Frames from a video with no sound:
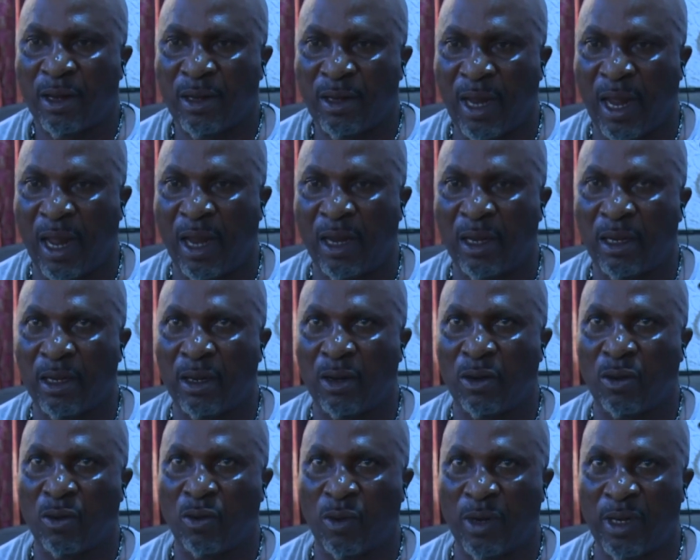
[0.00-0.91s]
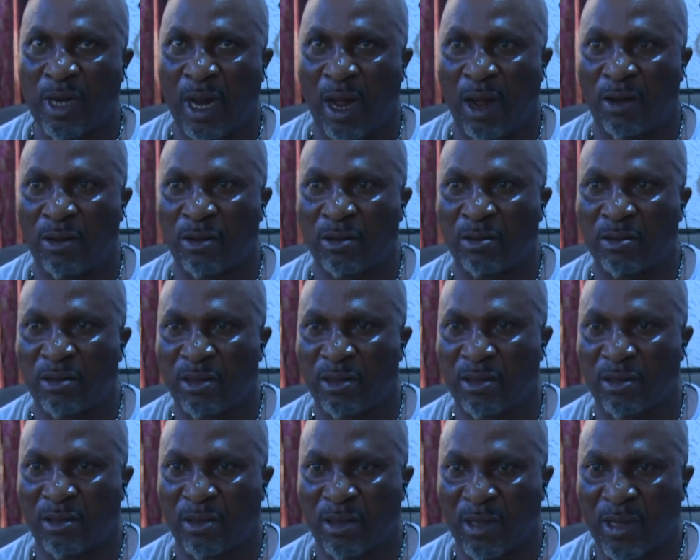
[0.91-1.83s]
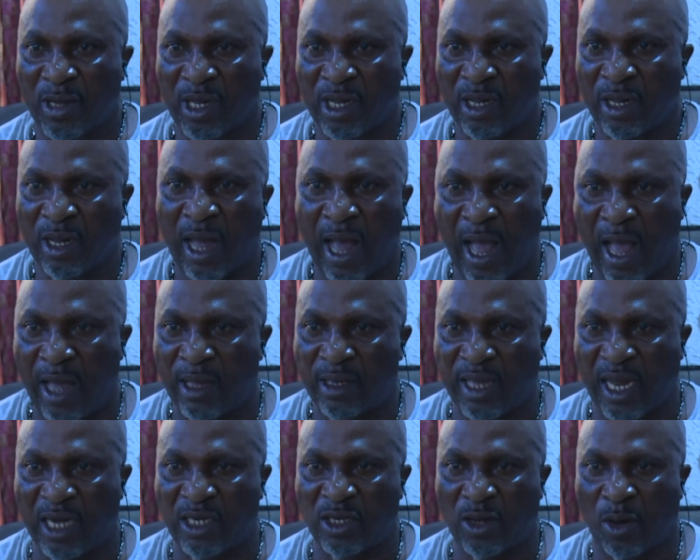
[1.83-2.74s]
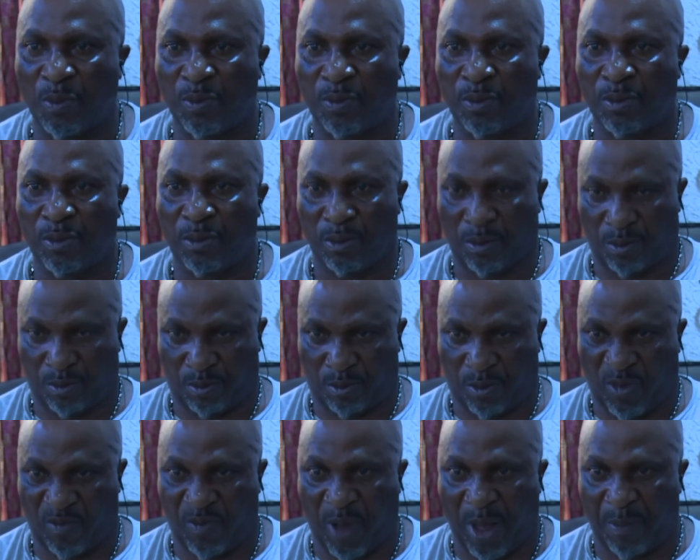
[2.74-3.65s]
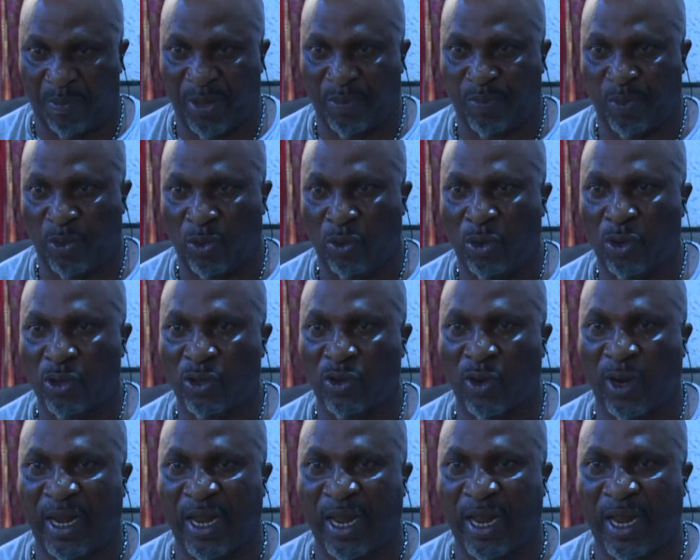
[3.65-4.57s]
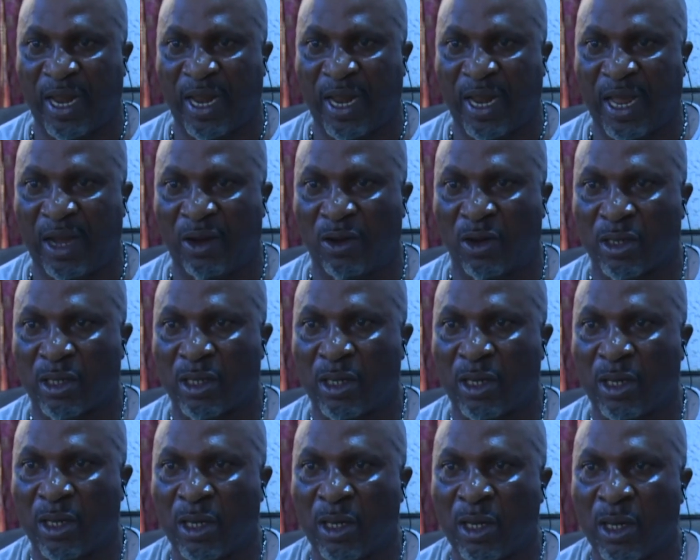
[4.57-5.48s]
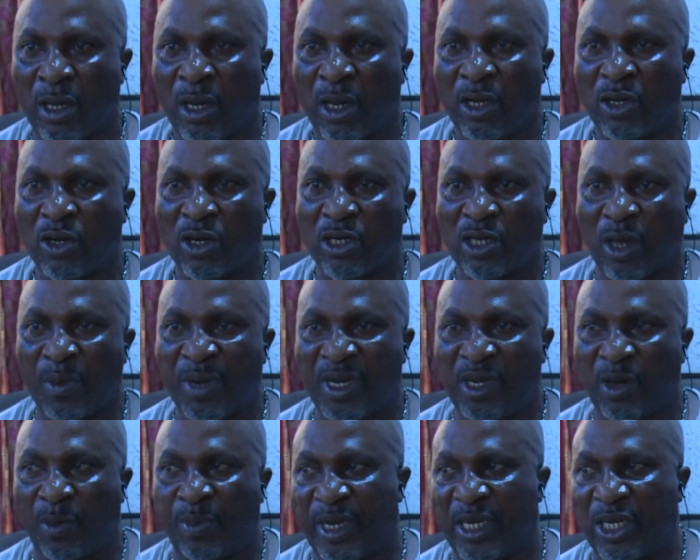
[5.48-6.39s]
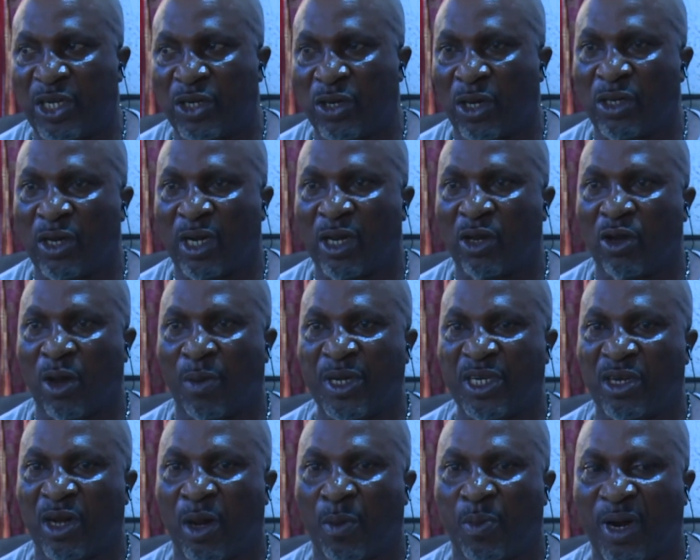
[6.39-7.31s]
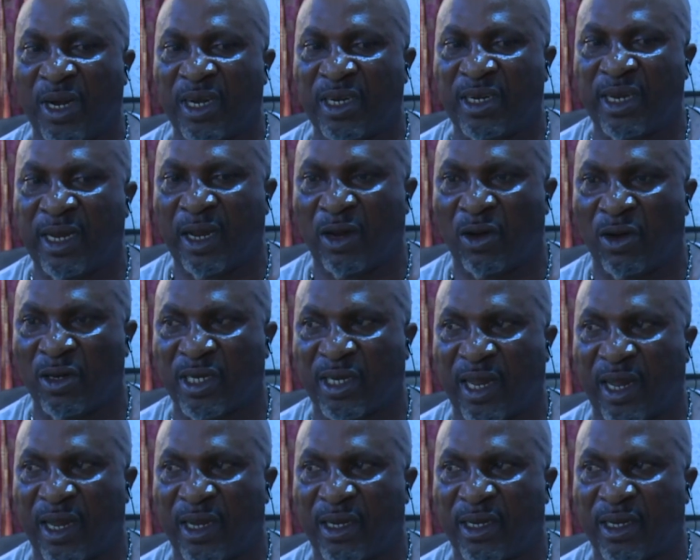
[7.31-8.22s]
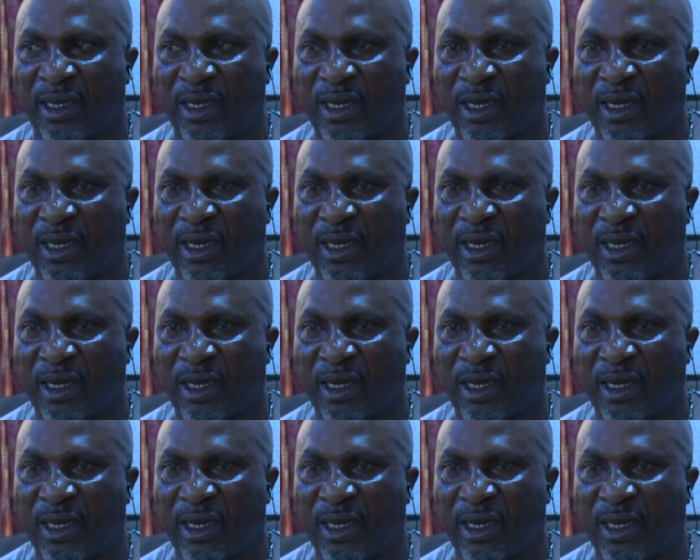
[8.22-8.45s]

Then I sent some of my people to Lagos to submit a petition to the Commissioner of Police, Lagos State.